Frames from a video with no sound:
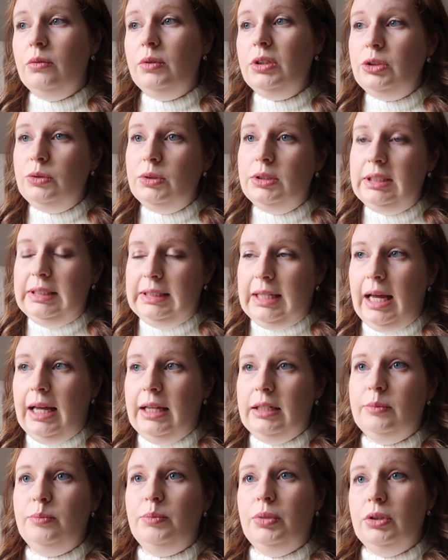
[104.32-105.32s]
which was
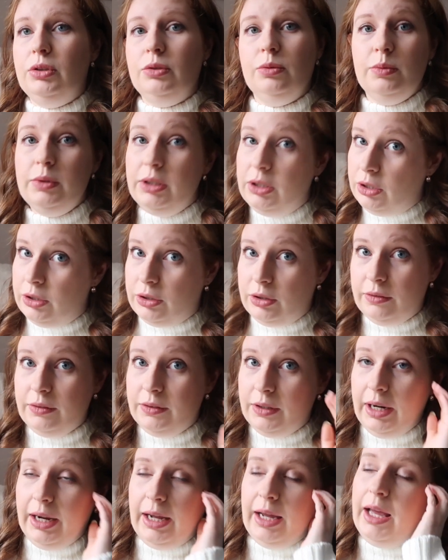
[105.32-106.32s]
sad but we got
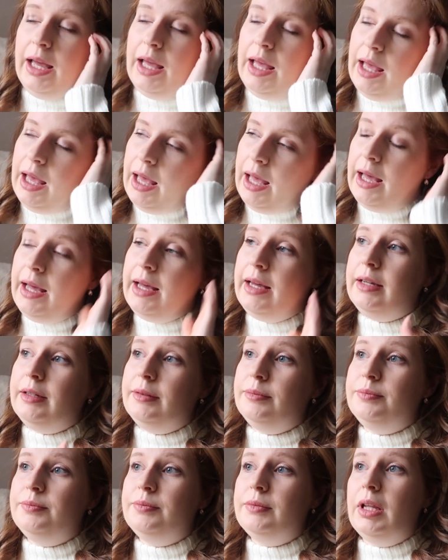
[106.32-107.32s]
over it
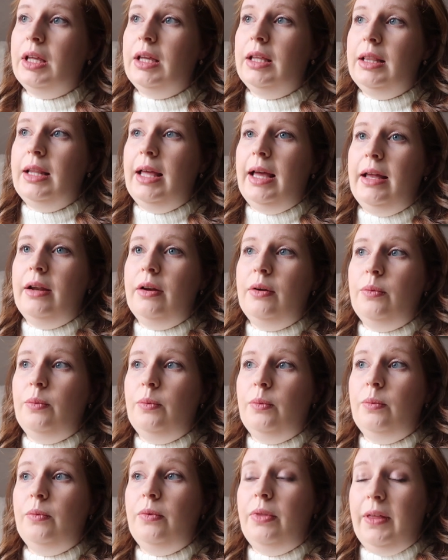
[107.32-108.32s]
um, and
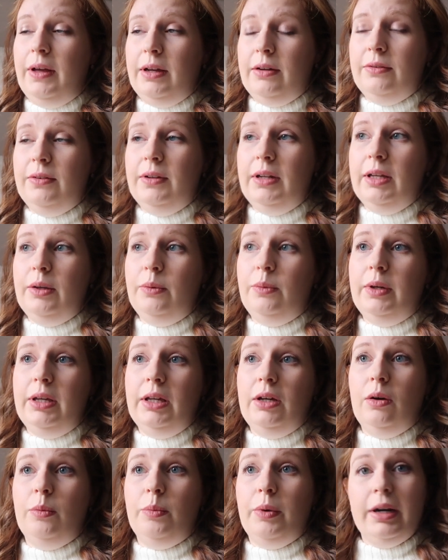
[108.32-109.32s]
then thankfully we
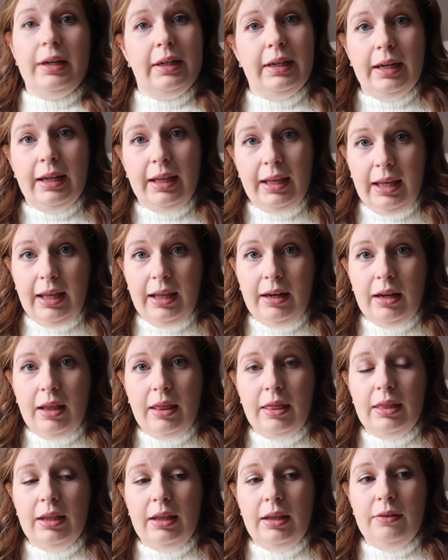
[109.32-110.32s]
got pregnant again
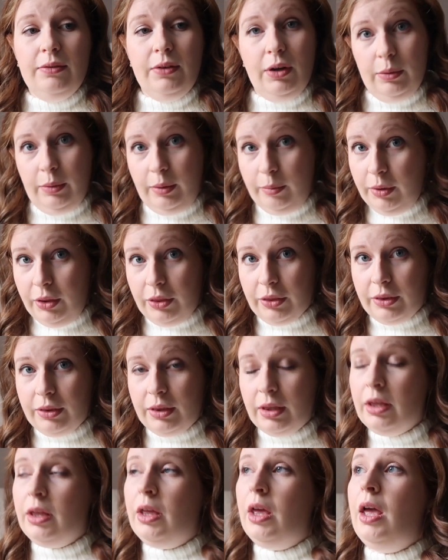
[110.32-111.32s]
the following month
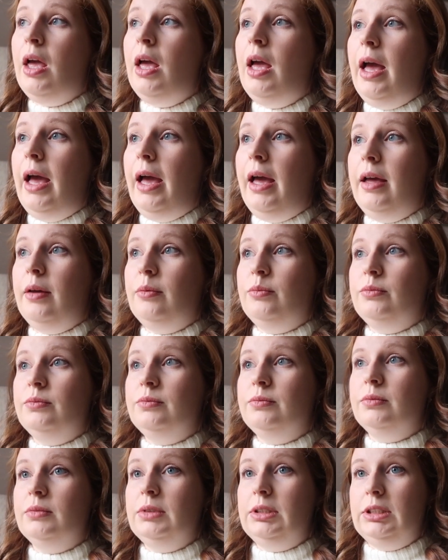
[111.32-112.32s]
um,
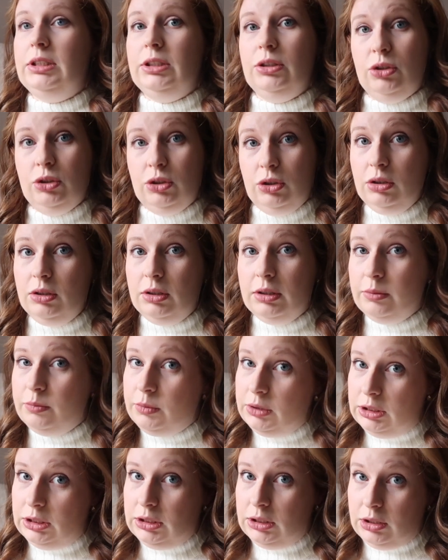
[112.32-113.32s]
which is stuck and
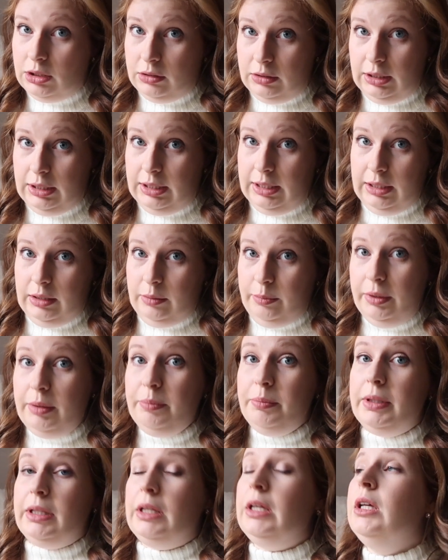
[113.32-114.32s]
which is currently little
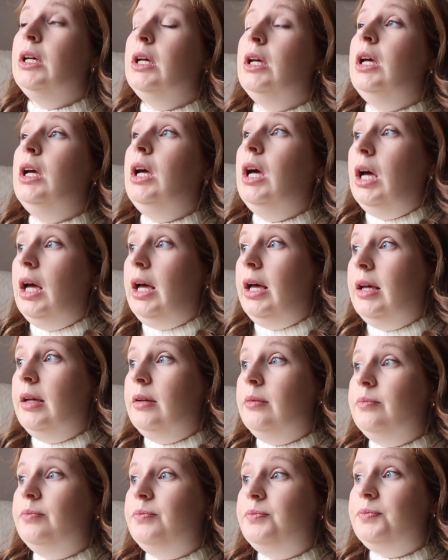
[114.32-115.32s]
baby
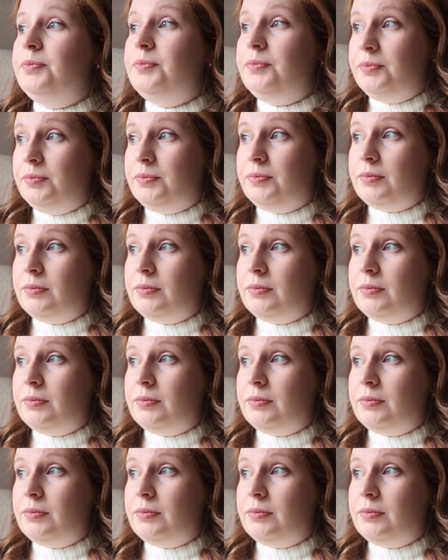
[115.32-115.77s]
um,